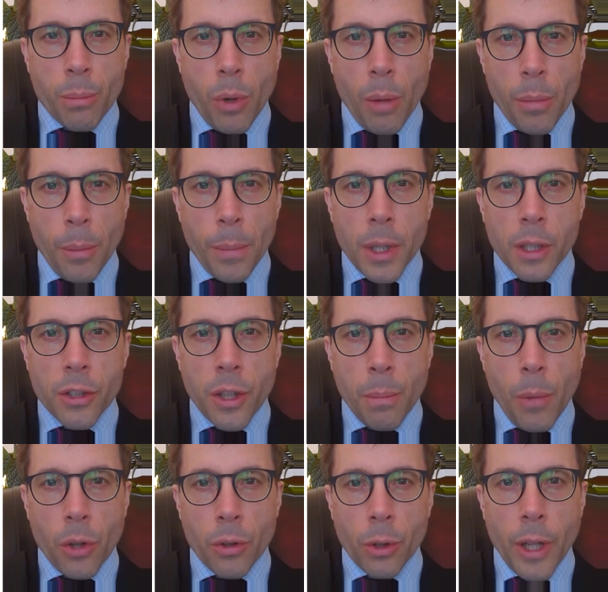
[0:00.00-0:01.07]
probability
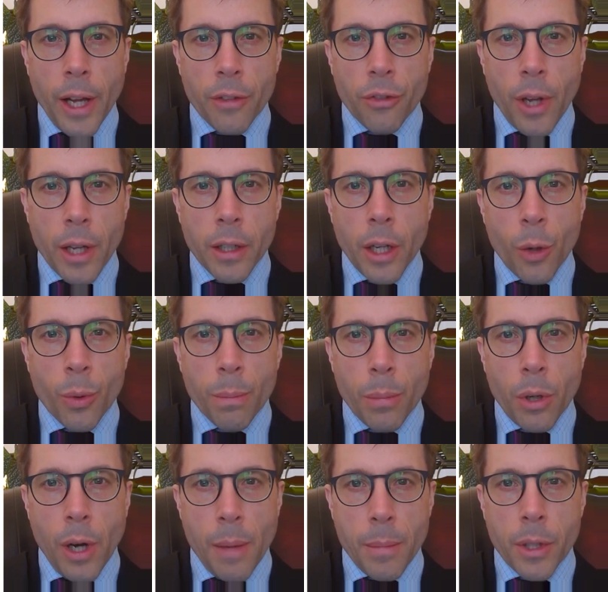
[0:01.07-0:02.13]
model has unknown
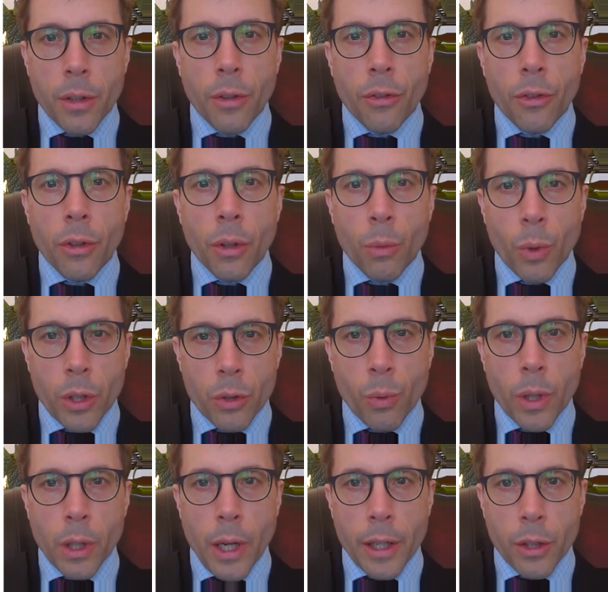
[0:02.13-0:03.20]
parameters which
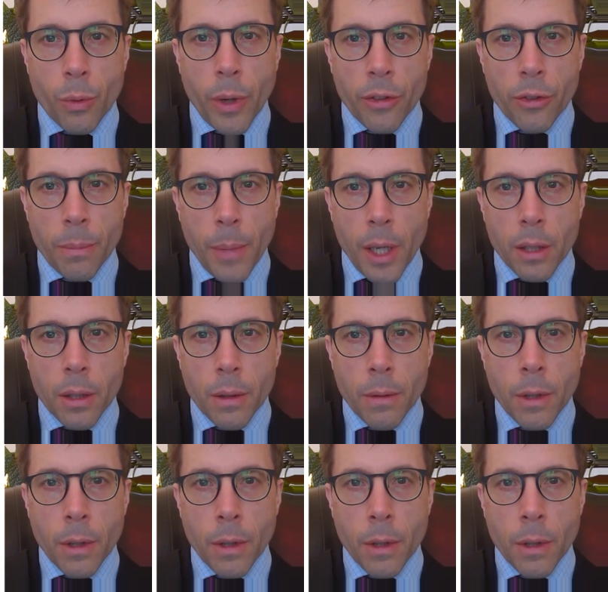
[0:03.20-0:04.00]
we'd like to estimate.